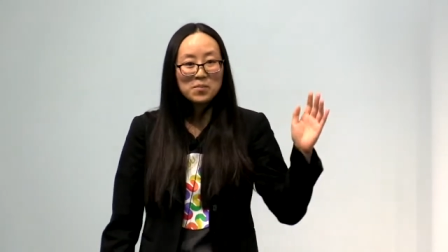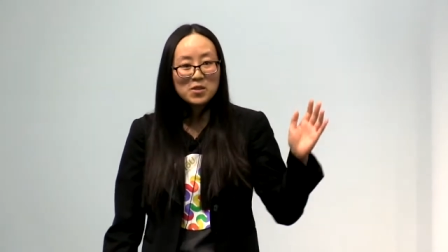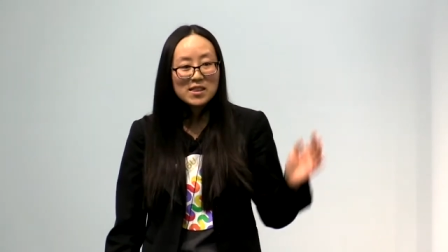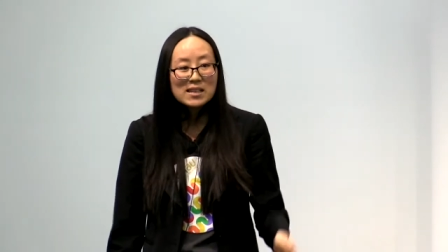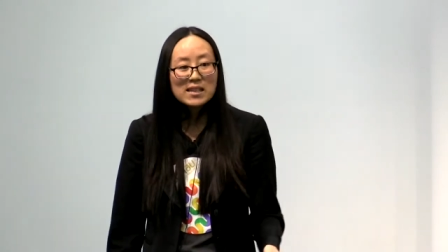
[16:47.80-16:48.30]

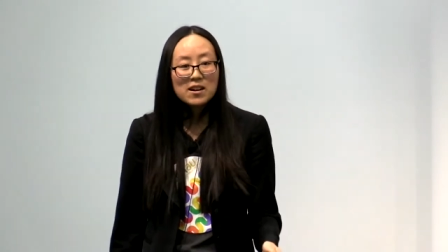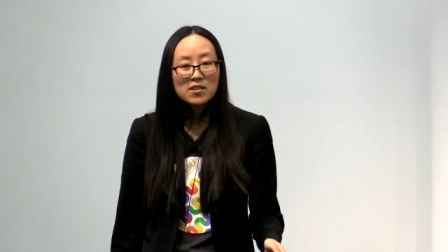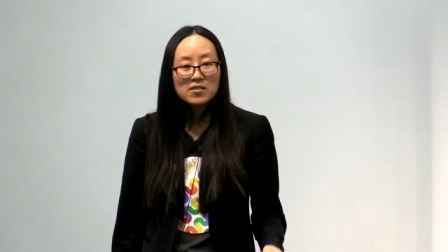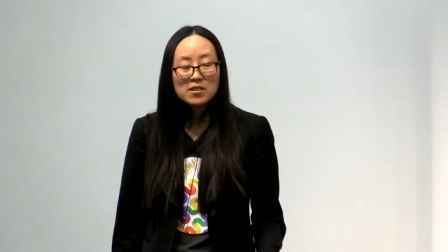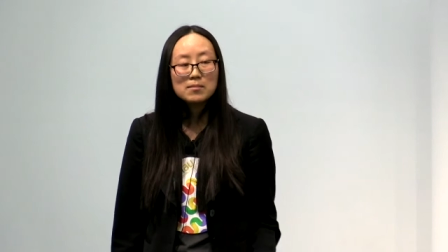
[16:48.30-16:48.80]
With these
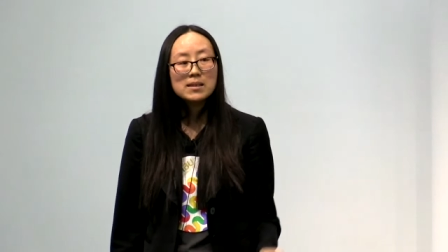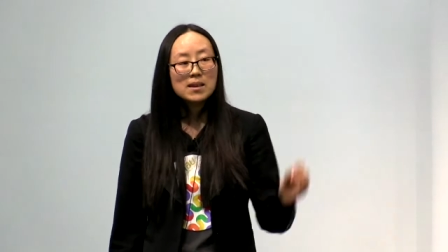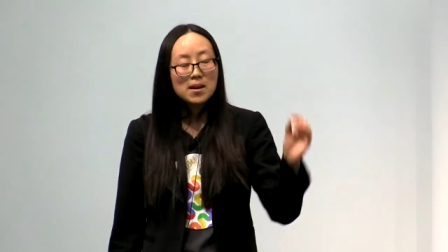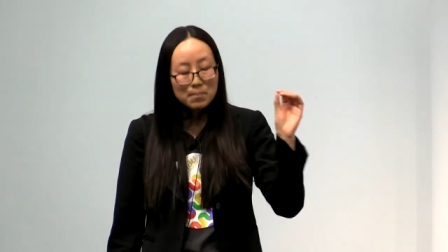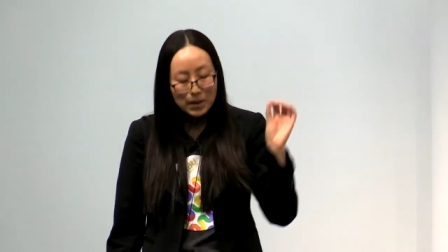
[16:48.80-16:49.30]

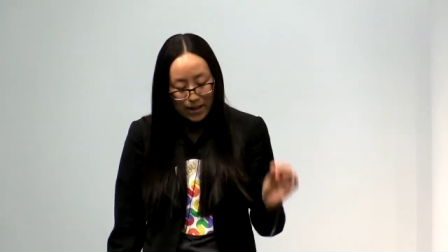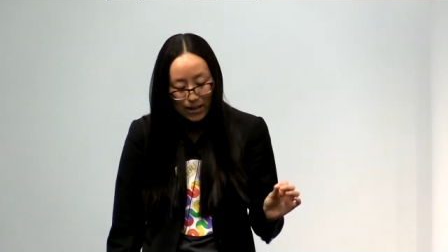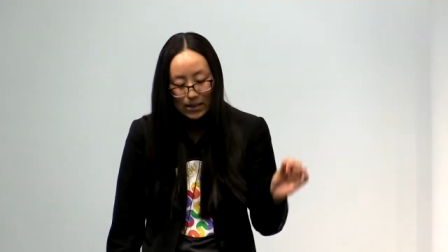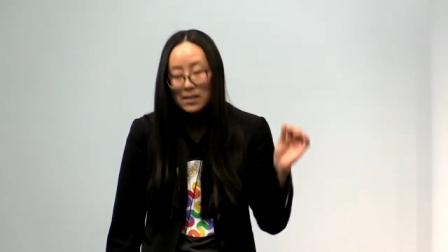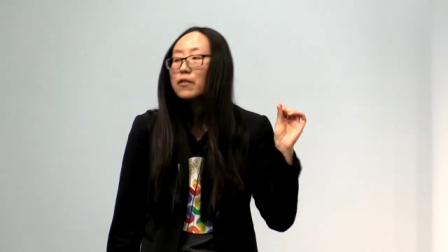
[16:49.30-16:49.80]
algorithms,
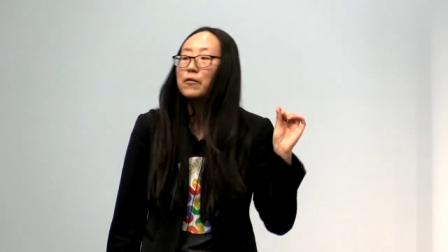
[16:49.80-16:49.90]
please